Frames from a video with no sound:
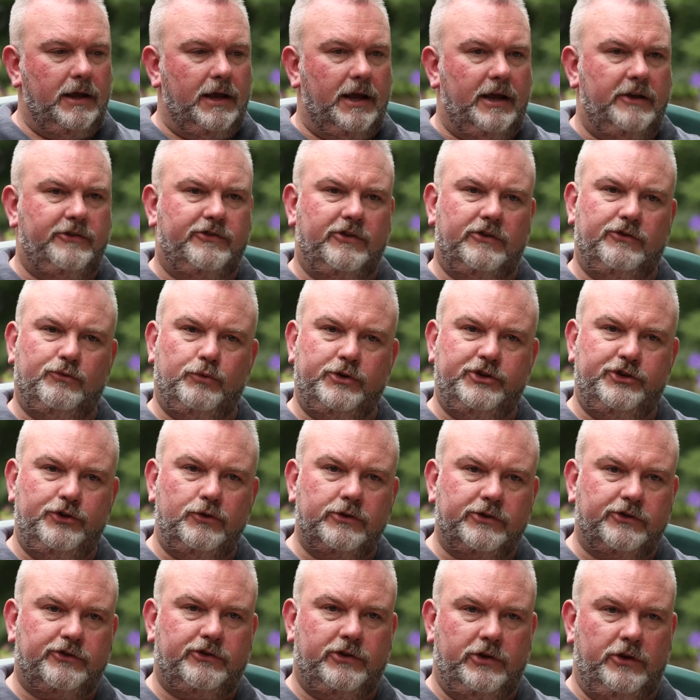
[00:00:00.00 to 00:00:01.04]
And he says, would
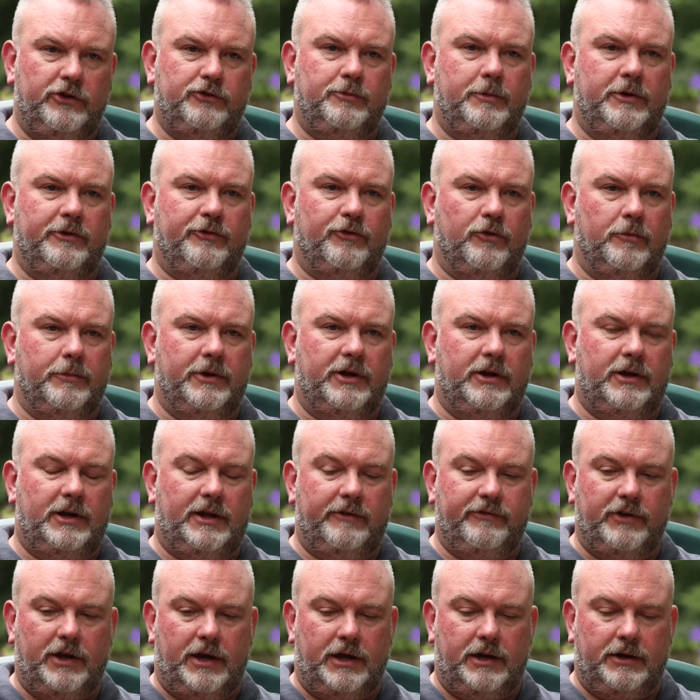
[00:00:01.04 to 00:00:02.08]
you excuse me for a minute?
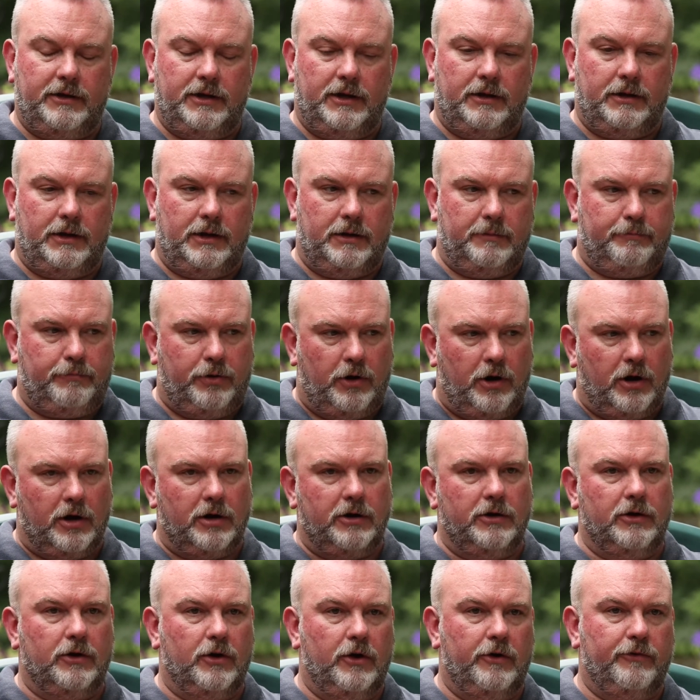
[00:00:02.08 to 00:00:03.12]
I've got a
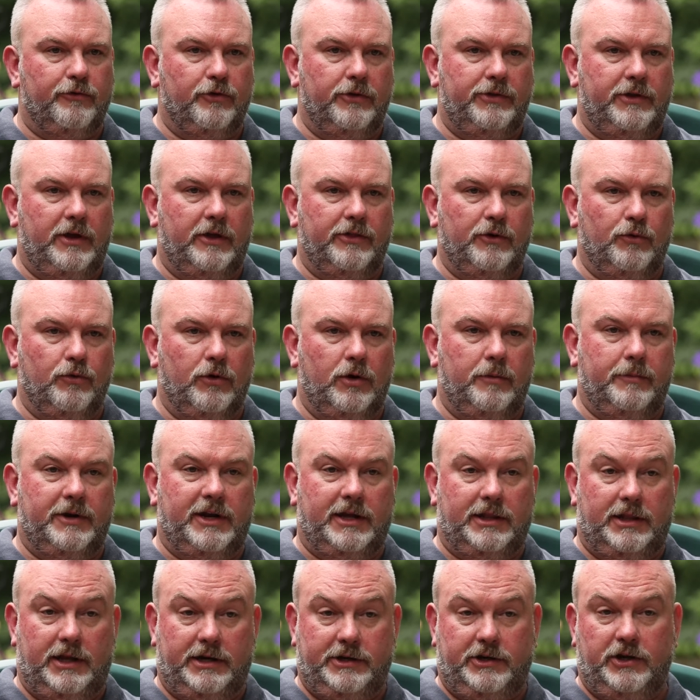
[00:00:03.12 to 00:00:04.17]
partner over in the other room
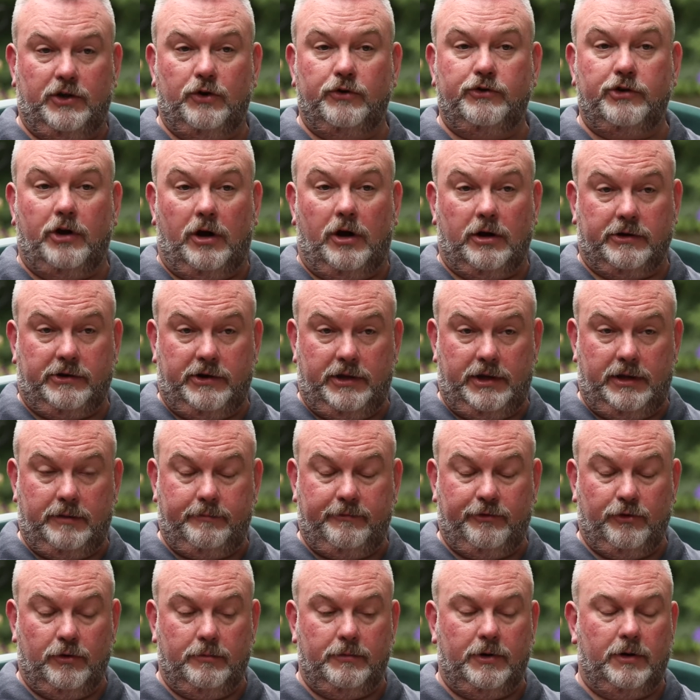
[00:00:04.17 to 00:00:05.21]
and I'd like to go talk to him
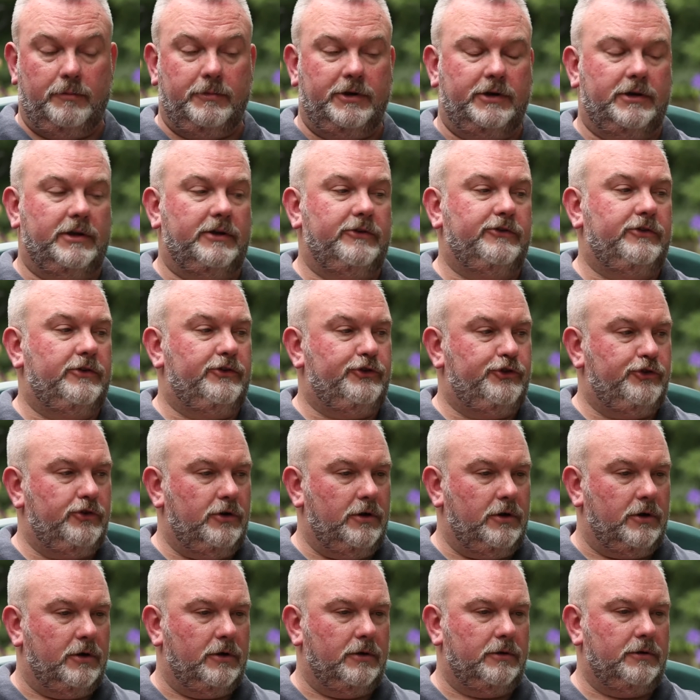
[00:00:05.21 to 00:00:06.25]
for a moment. I said,
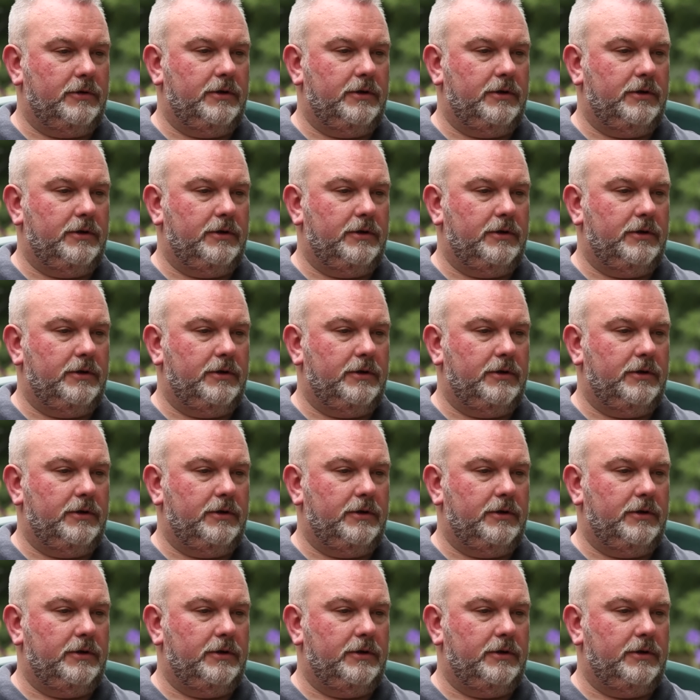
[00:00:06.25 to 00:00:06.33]
sure.